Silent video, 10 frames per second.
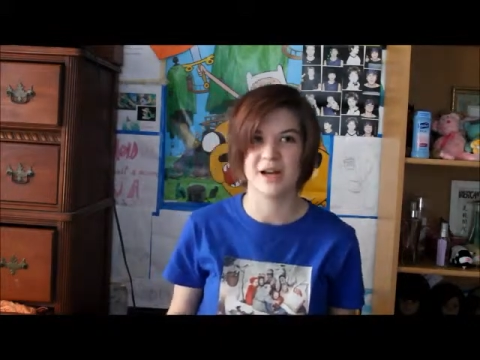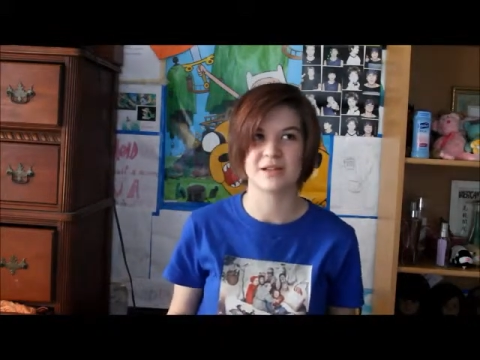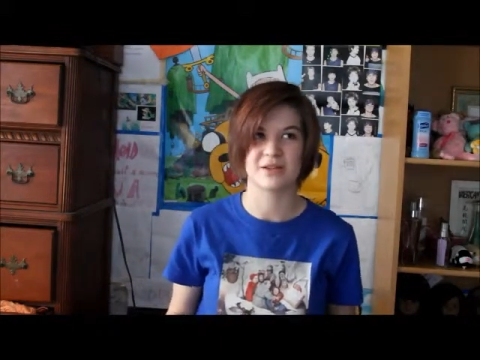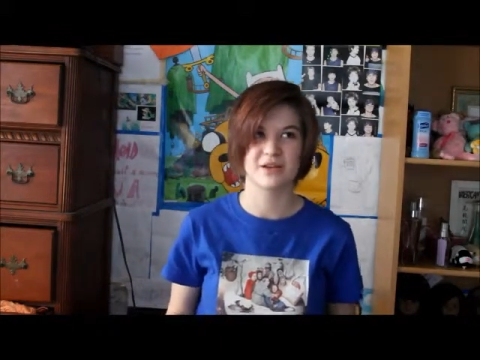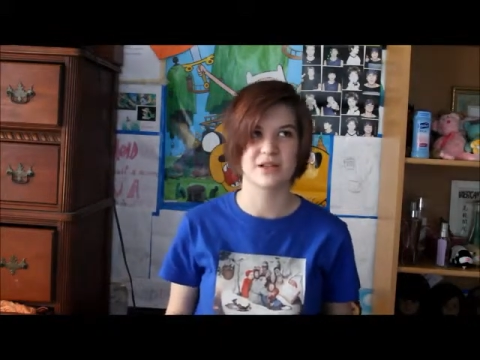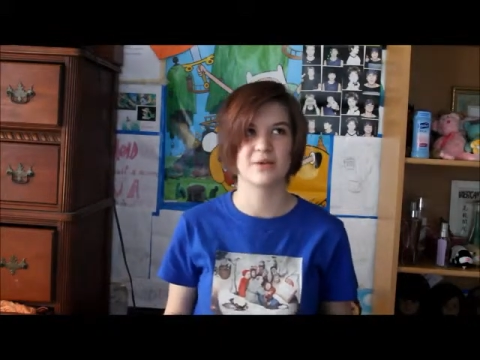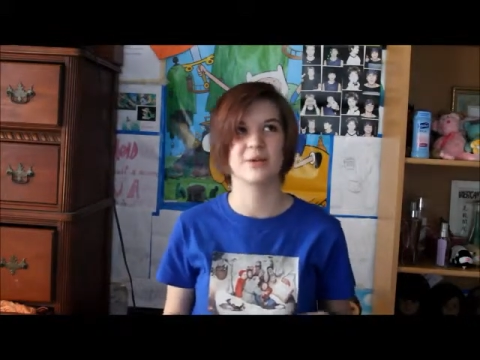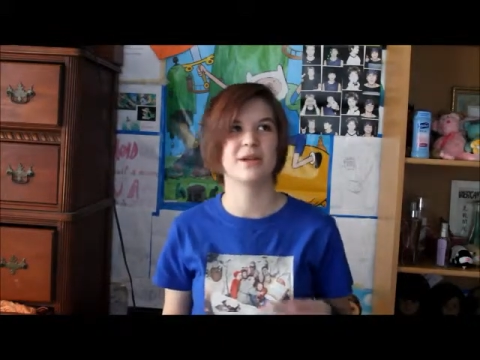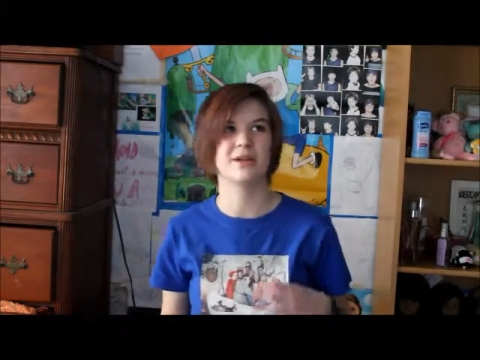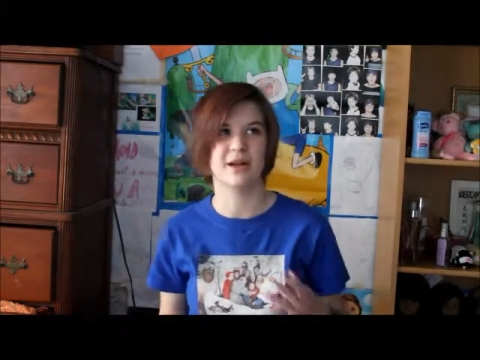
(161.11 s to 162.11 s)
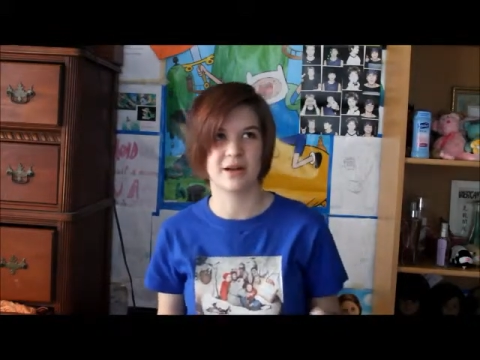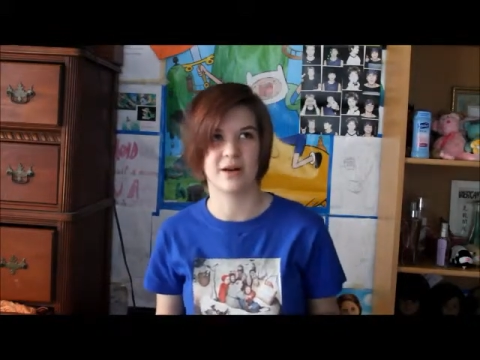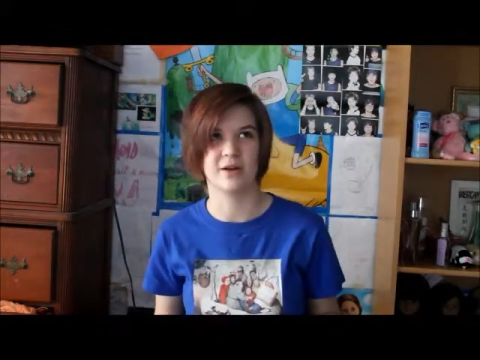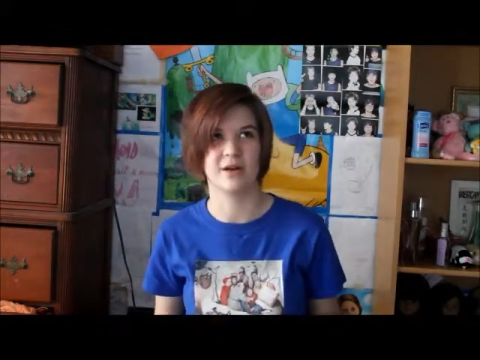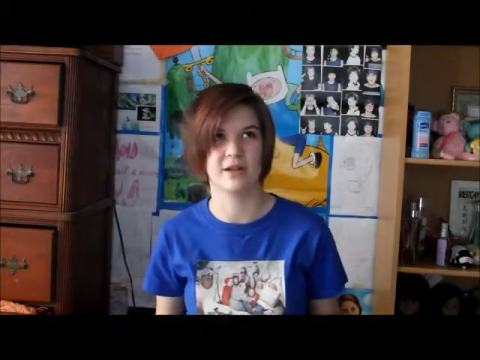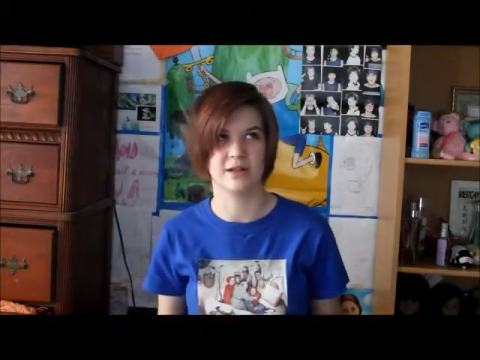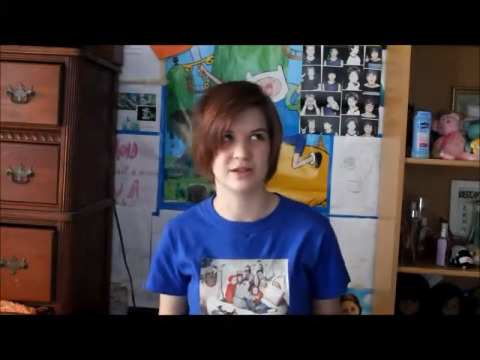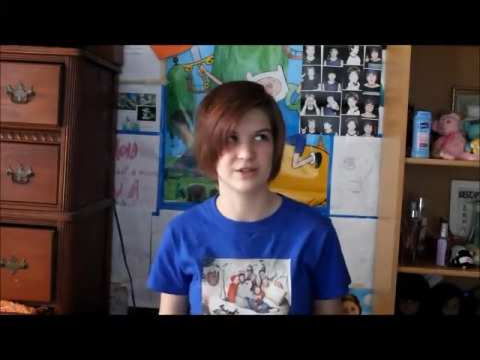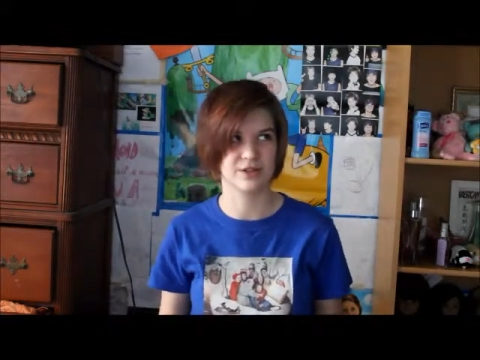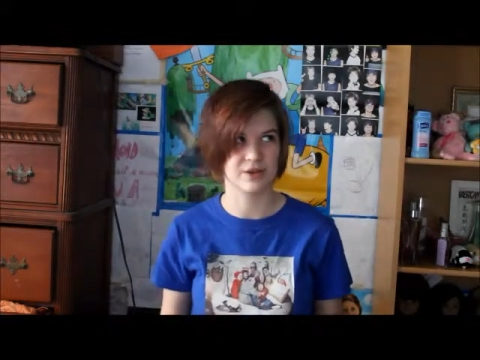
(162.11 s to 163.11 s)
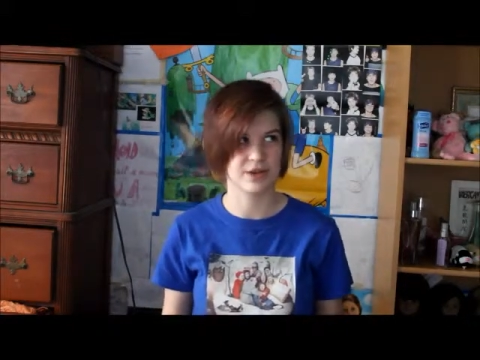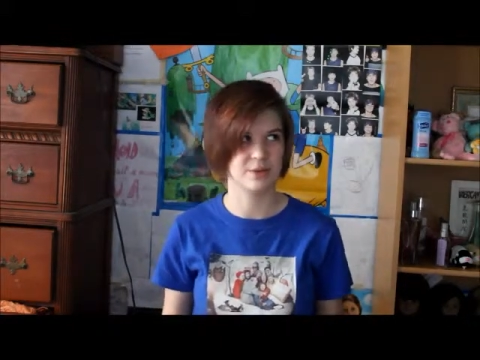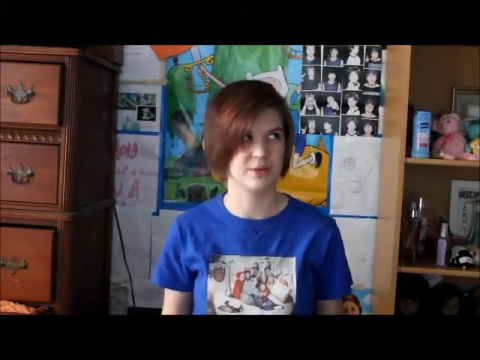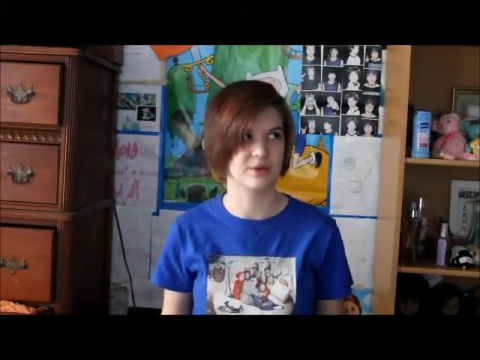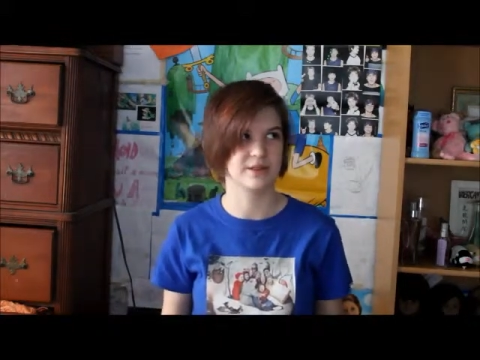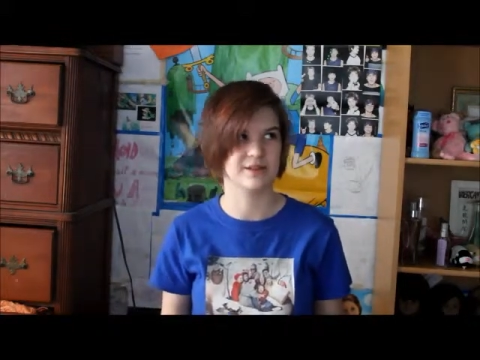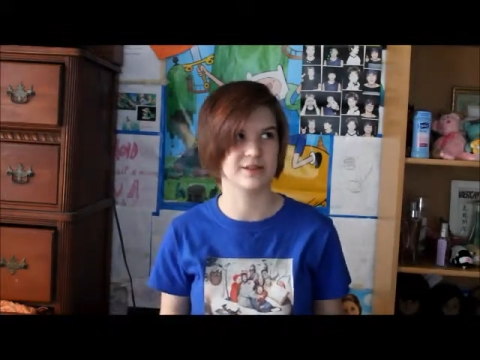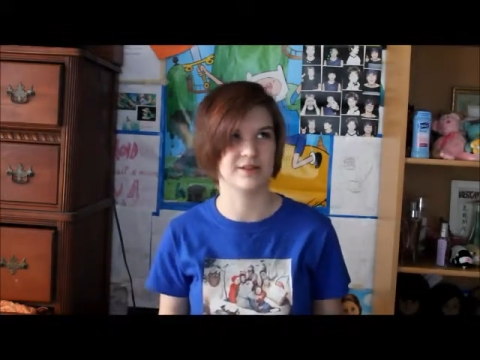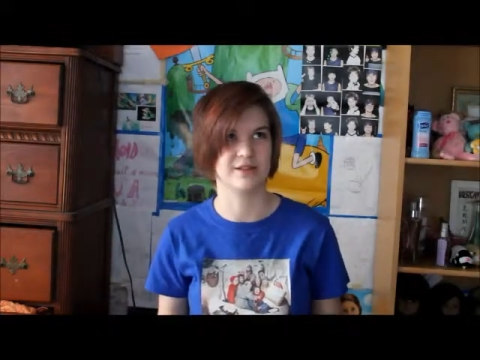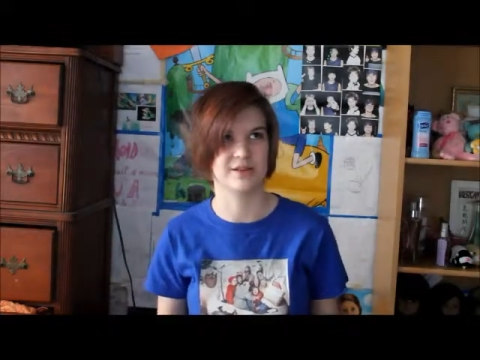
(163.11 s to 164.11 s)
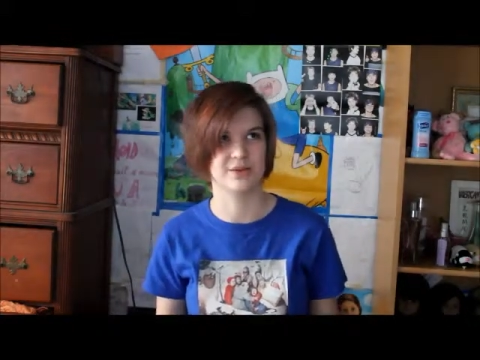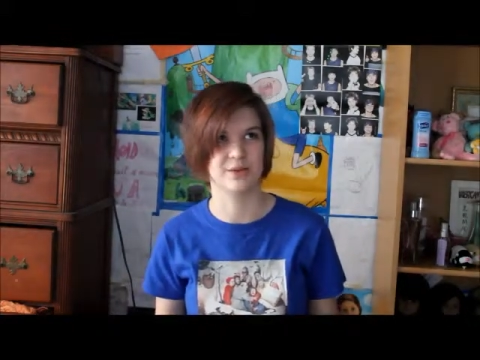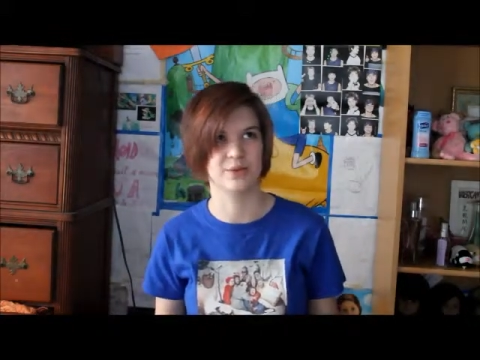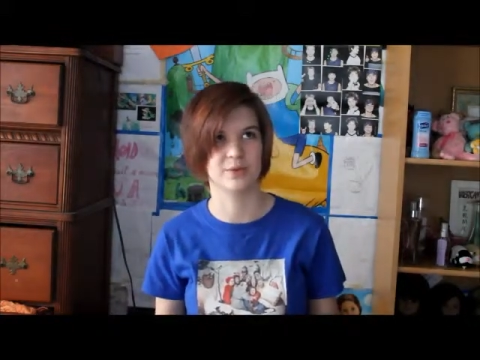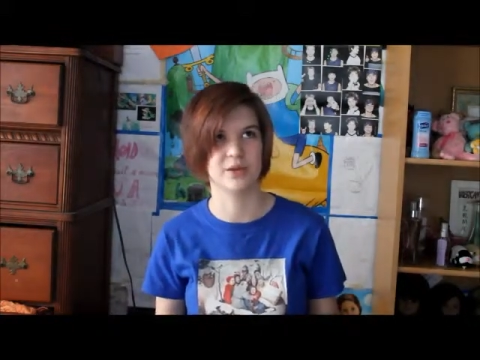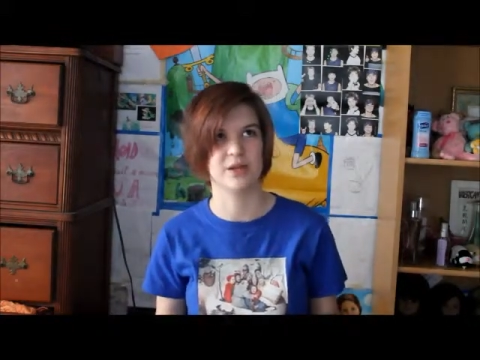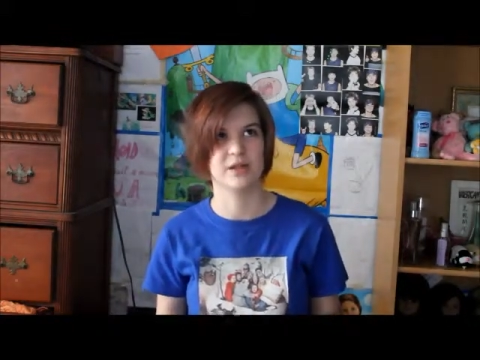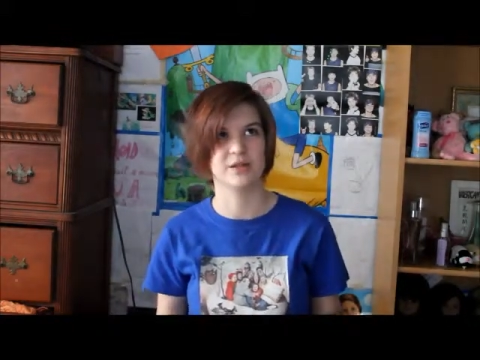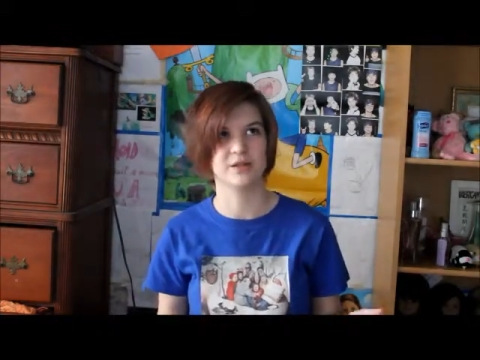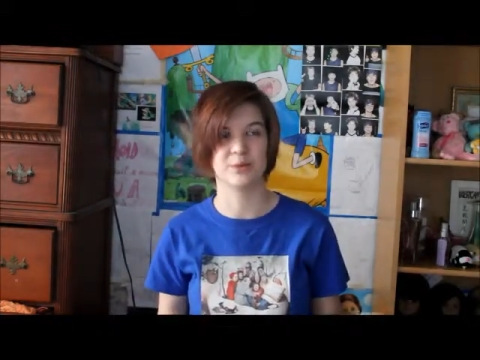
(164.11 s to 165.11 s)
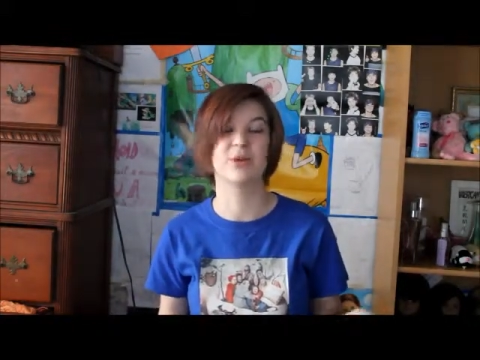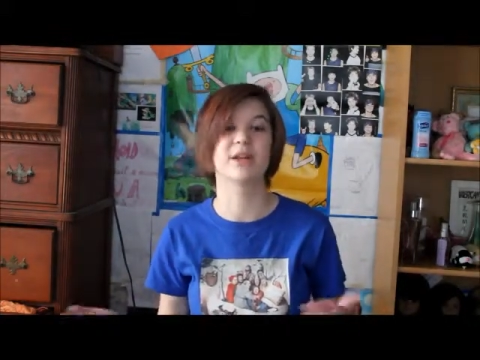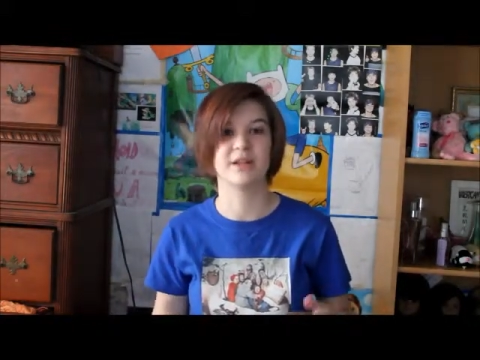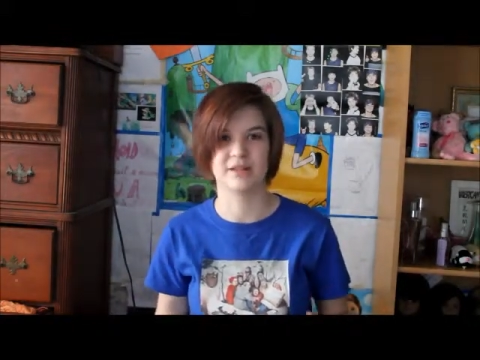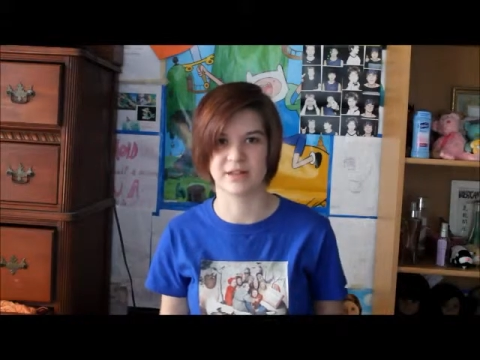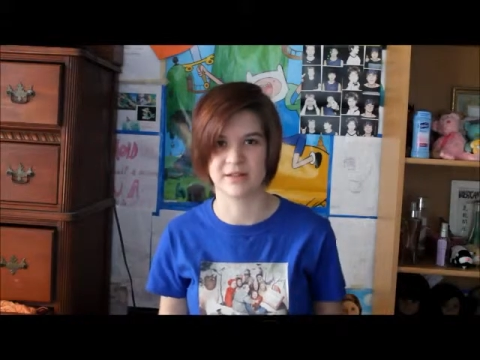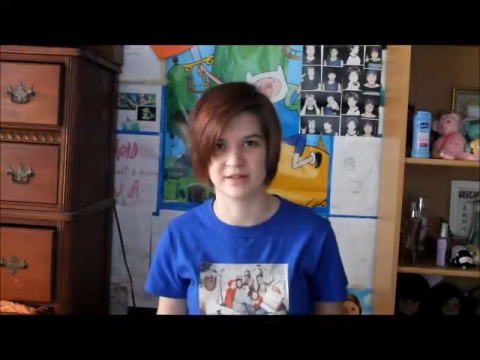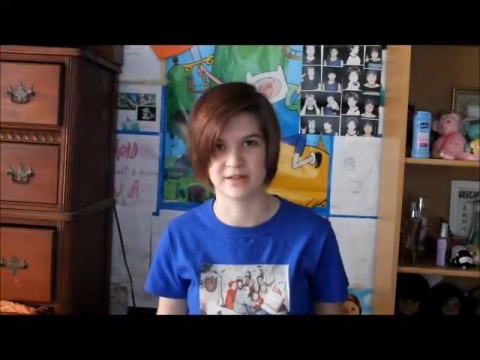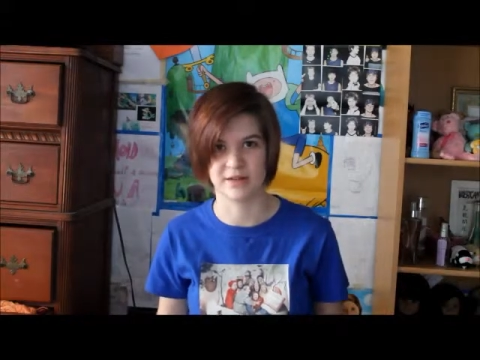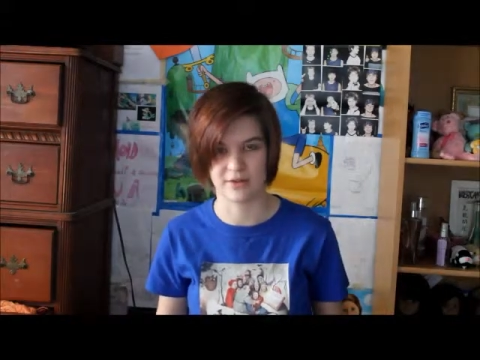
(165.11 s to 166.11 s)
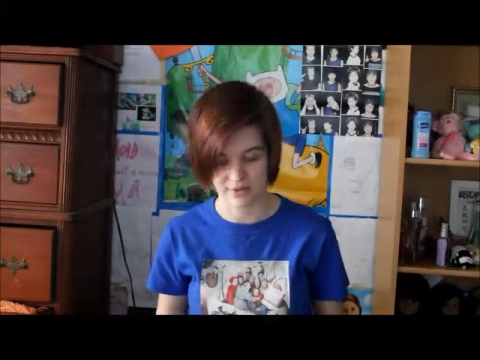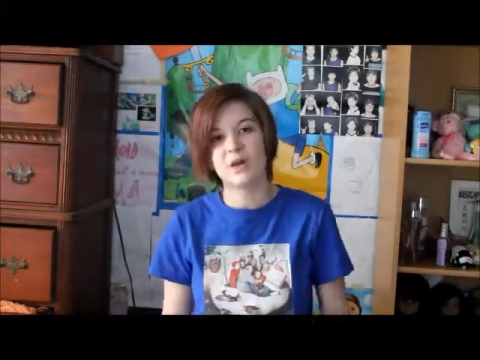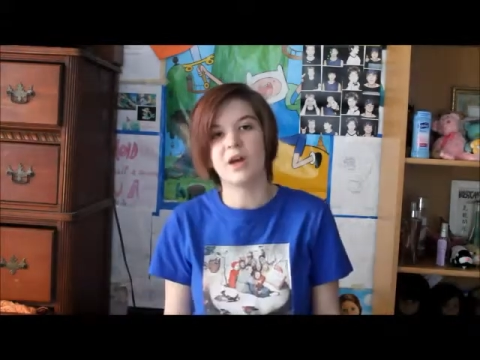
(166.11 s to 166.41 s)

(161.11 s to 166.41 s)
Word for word: It starts out really lighthearted and then slowly progresses into some pretty intense stuff.